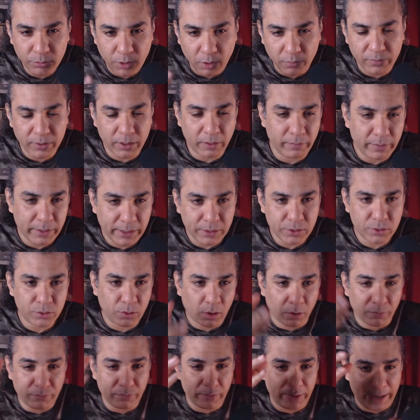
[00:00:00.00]
of gravitation
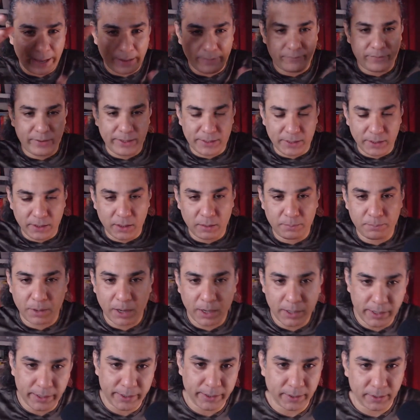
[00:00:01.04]
of every single
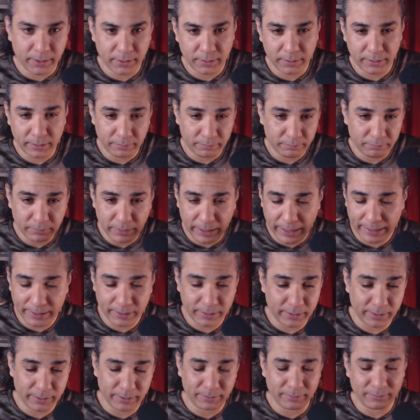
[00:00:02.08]
particle
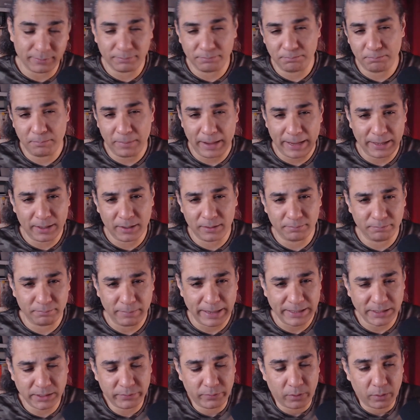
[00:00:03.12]
and ma
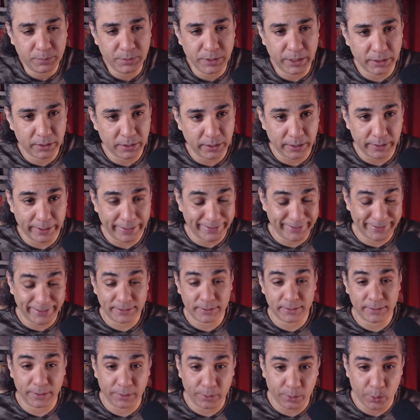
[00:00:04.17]
massive object that
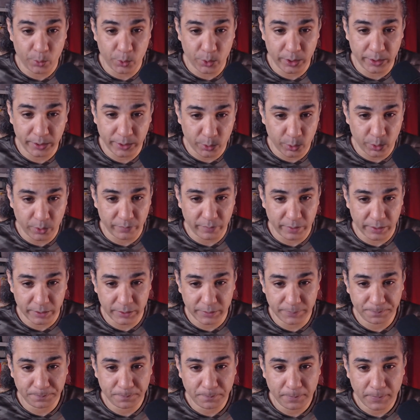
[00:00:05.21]
exists in the, in the
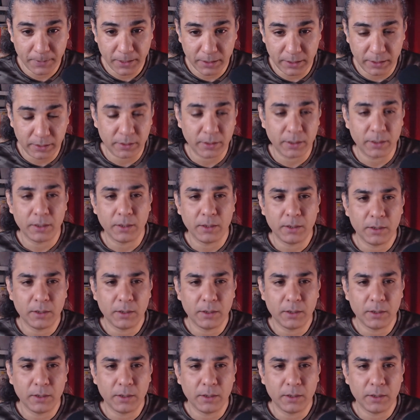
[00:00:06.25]
universe. Right.